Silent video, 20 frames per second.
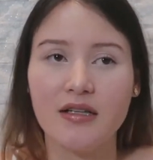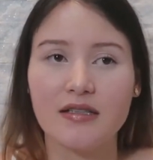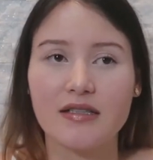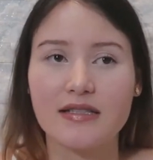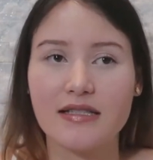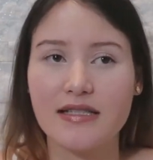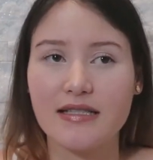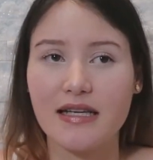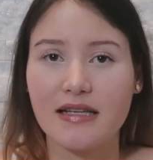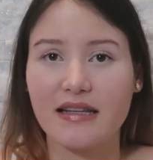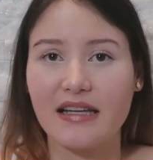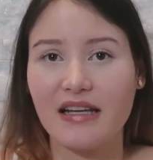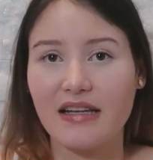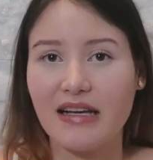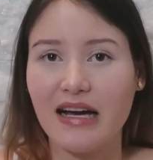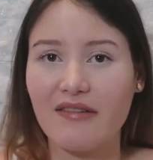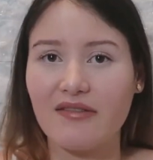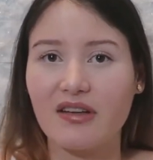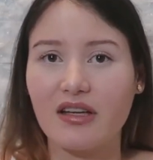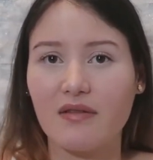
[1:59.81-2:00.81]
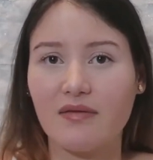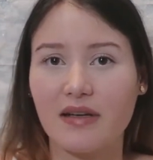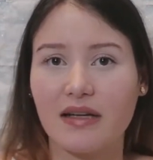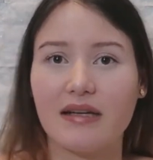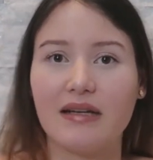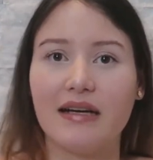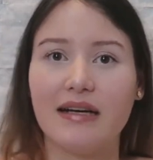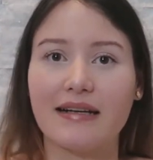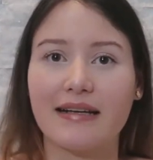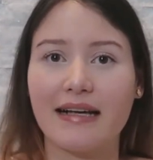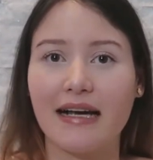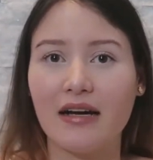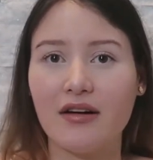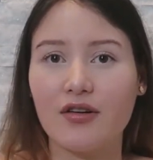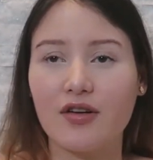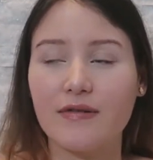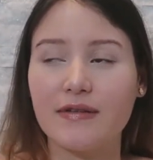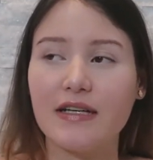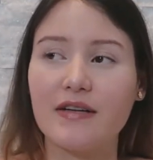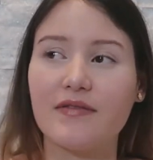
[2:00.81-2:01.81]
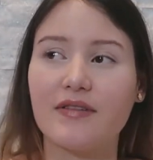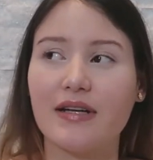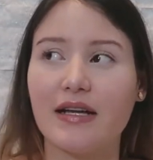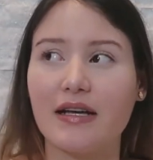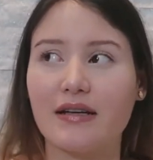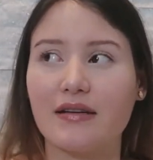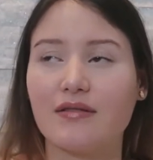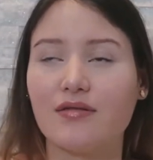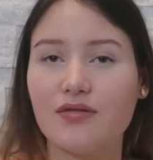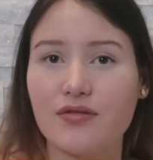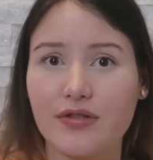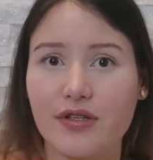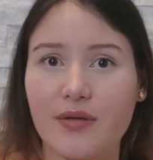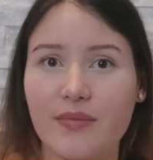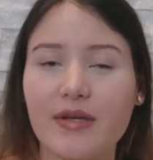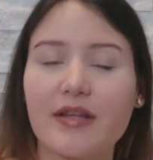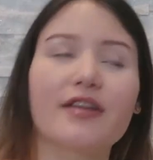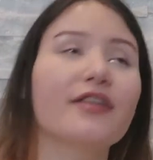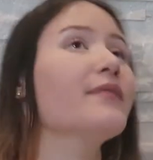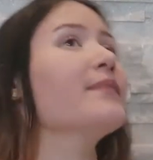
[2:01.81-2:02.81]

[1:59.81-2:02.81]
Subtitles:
because it's like you have to give like a head count or whatever, like who's gonna be